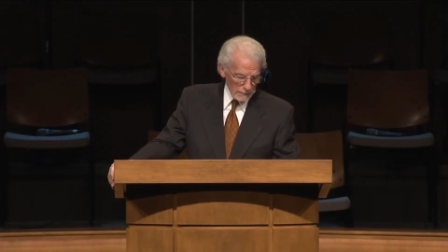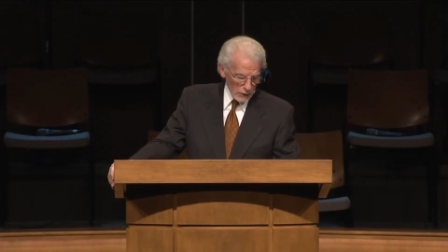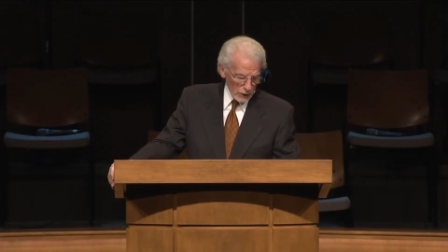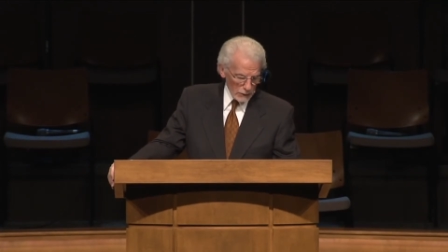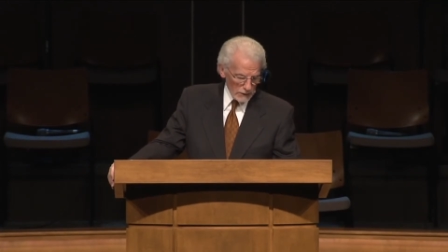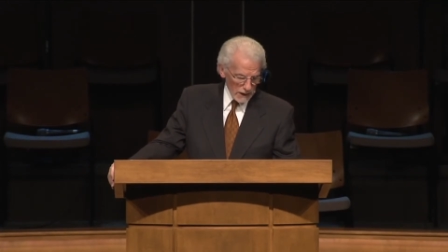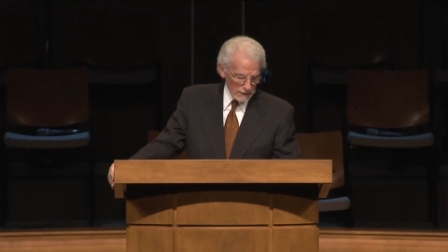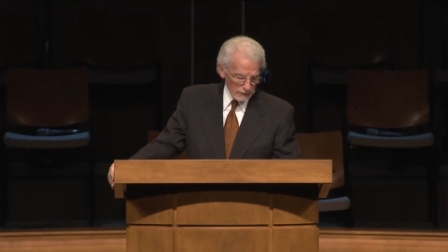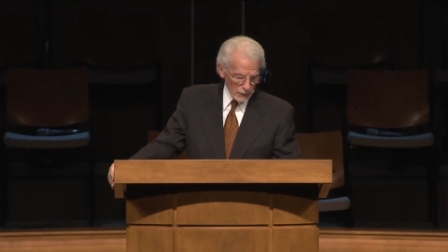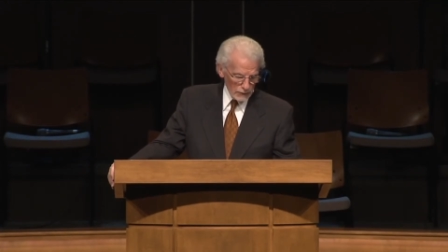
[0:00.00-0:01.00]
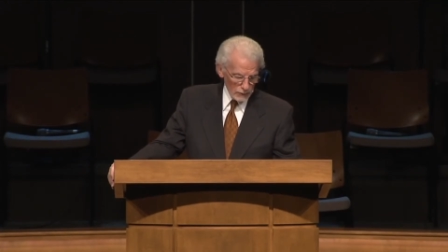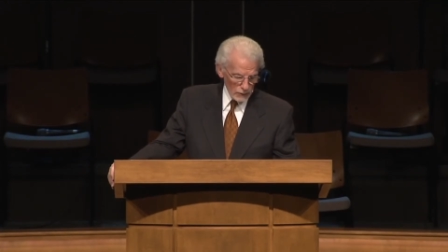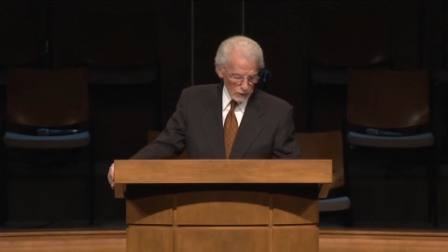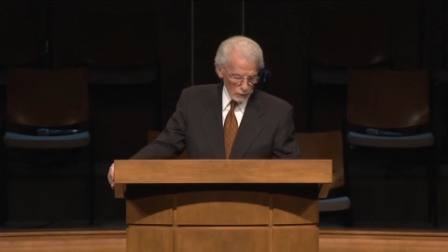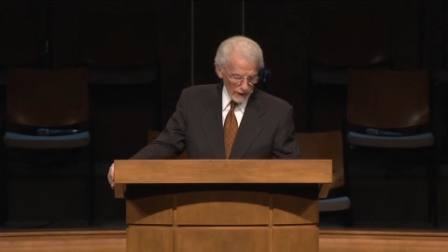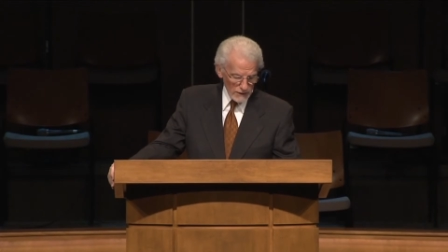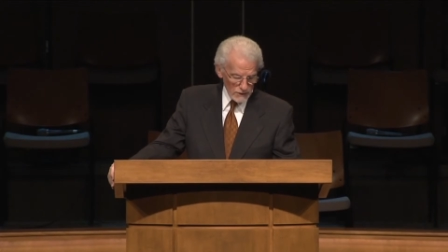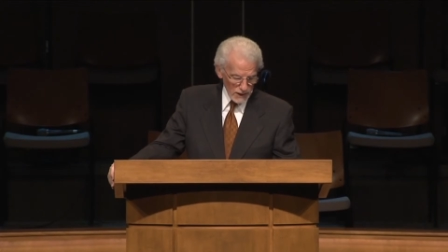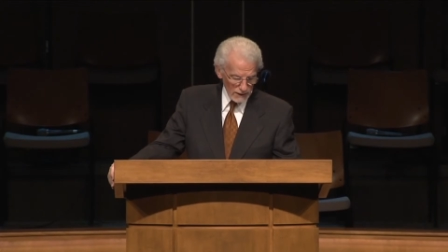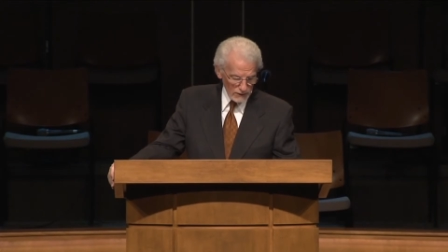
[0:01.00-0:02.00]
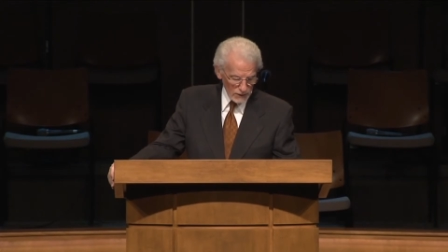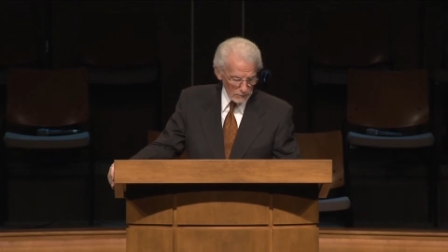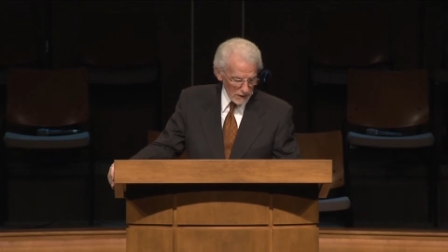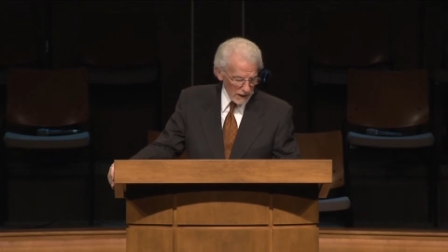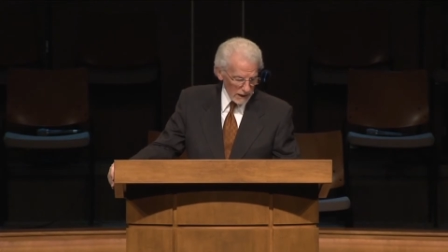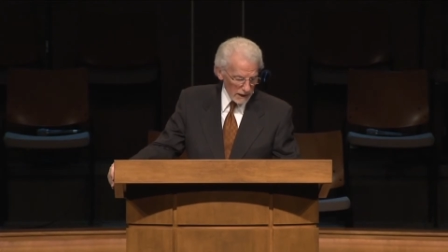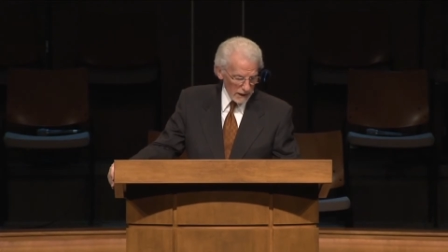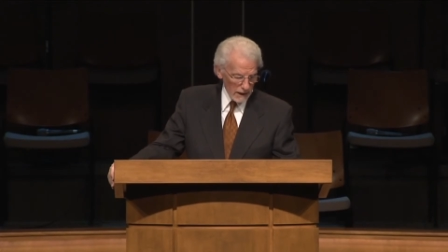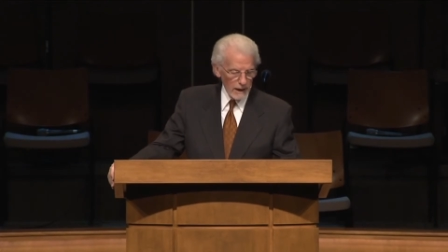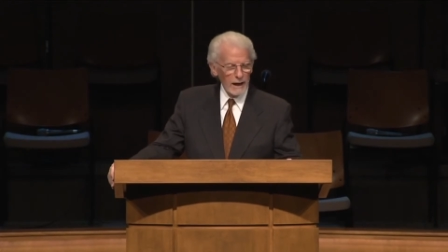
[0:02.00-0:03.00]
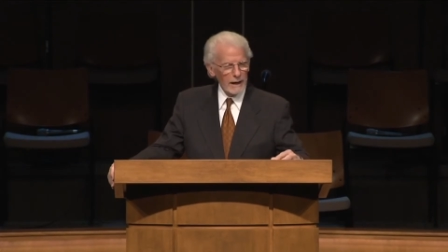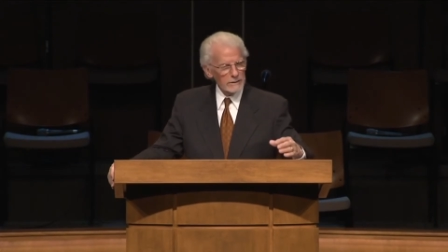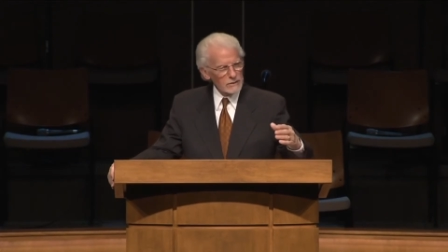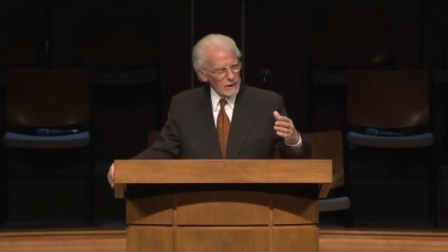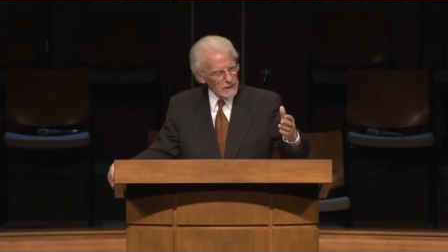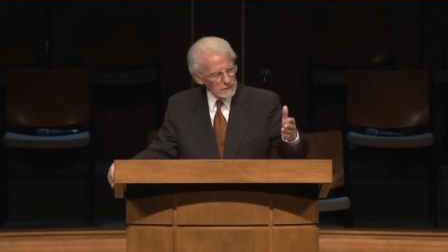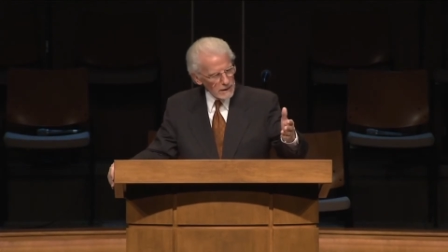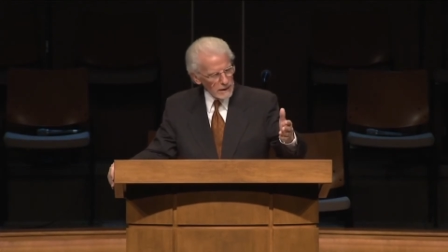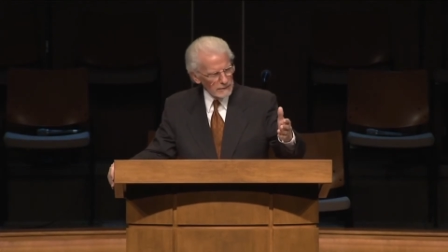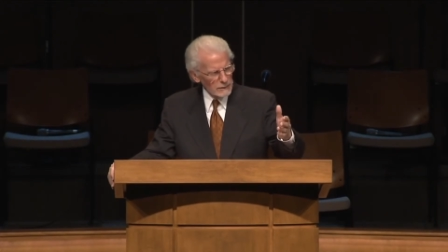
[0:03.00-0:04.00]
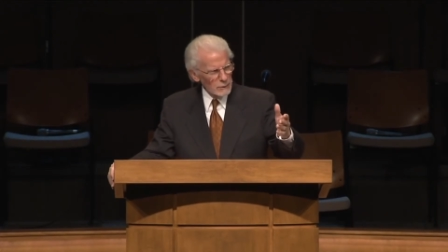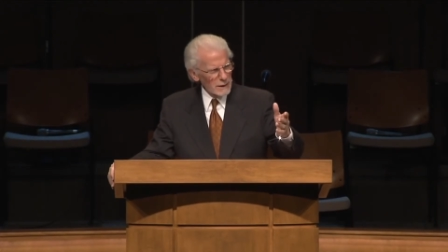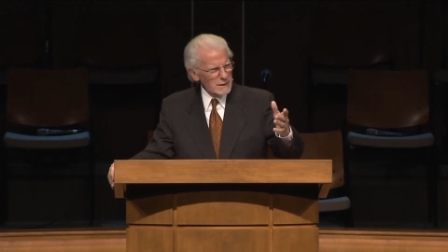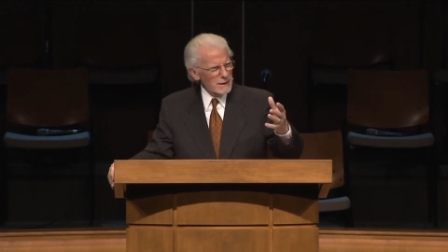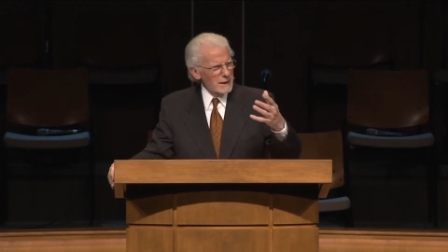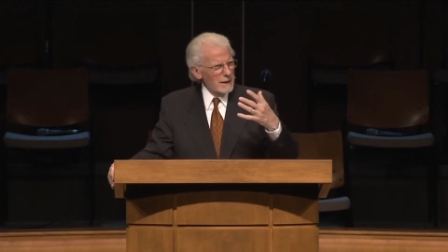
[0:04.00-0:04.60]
Paul said, For through the grace given to me, I say to everyone.